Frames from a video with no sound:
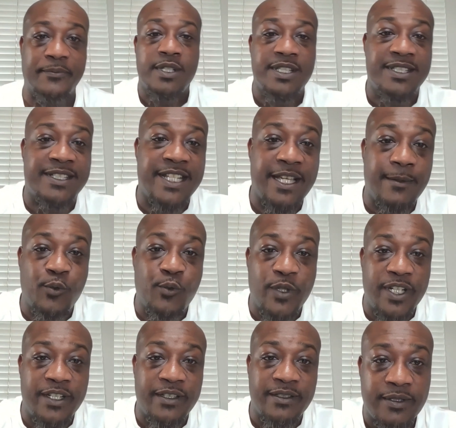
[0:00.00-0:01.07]
Step
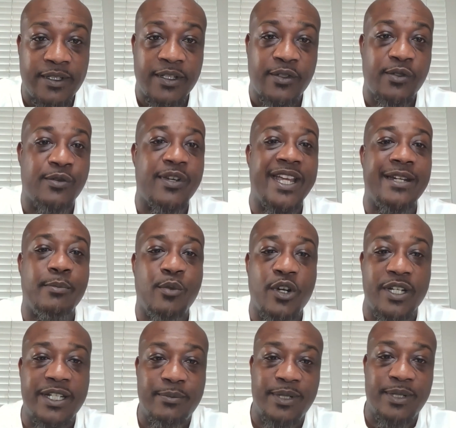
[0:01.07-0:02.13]
1, create a
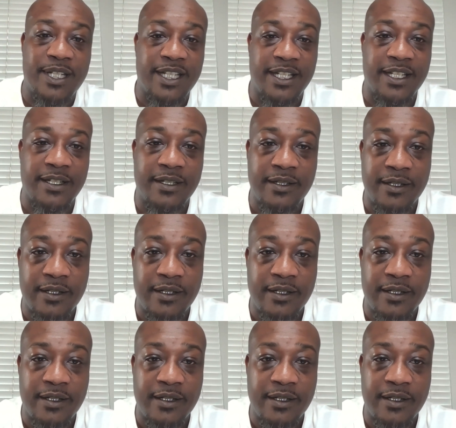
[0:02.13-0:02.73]
marketing plan.